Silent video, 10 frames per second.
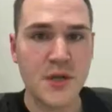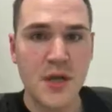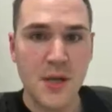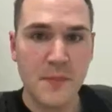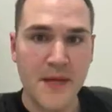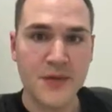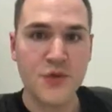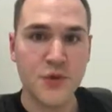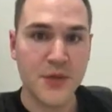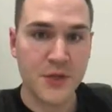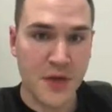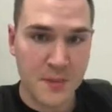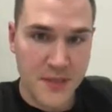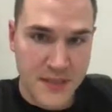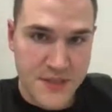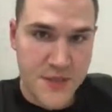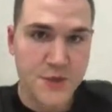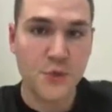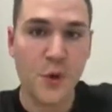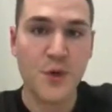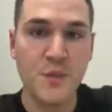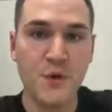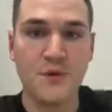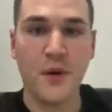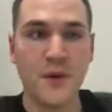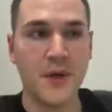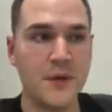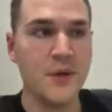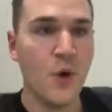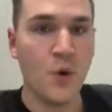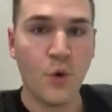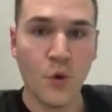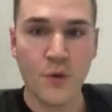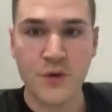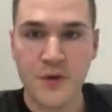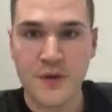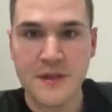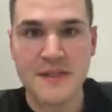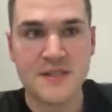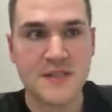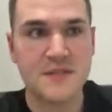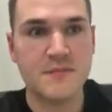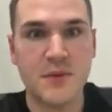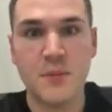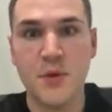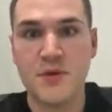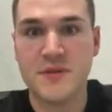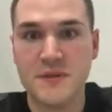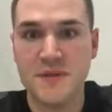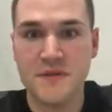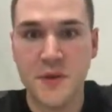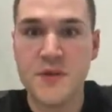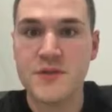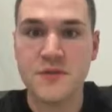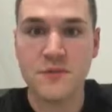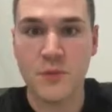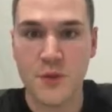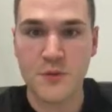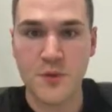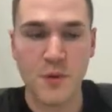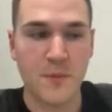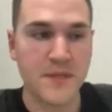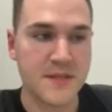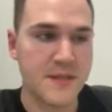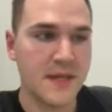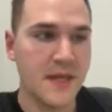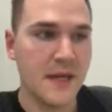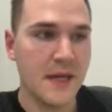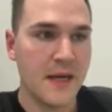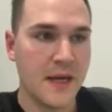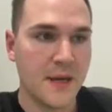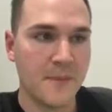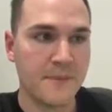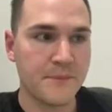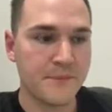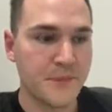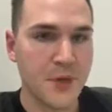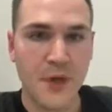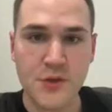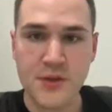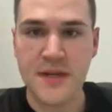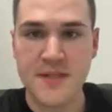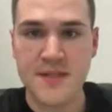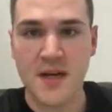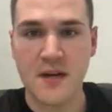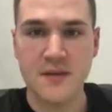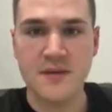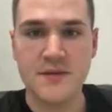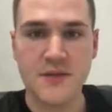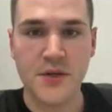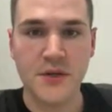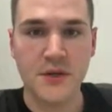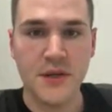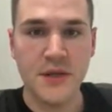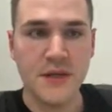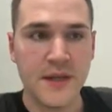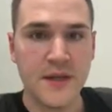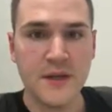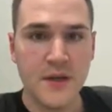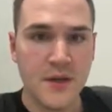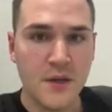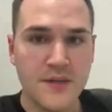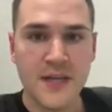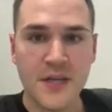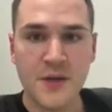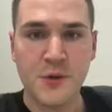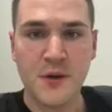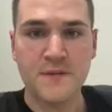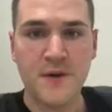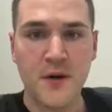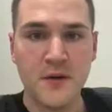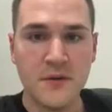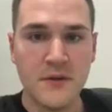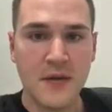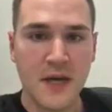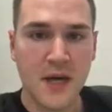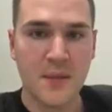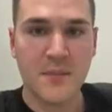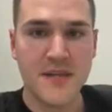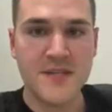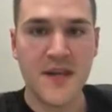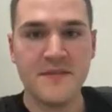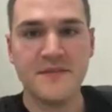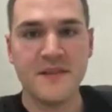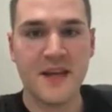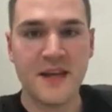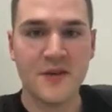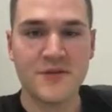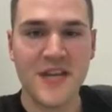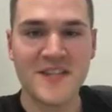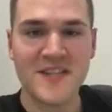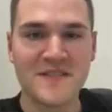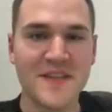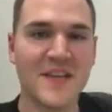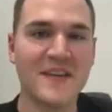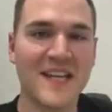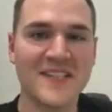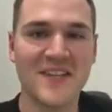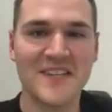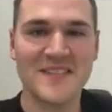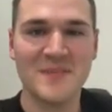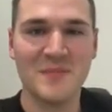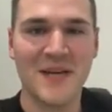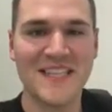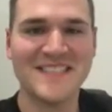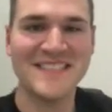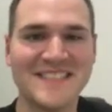to making sure that you're able to continue growing your portfolio or, at least just, purchasing even the first one or two properties, and not getting stuck. So yeah, take care of your credit file, be safe, and I'll catch you next video. Thanks guys, bye.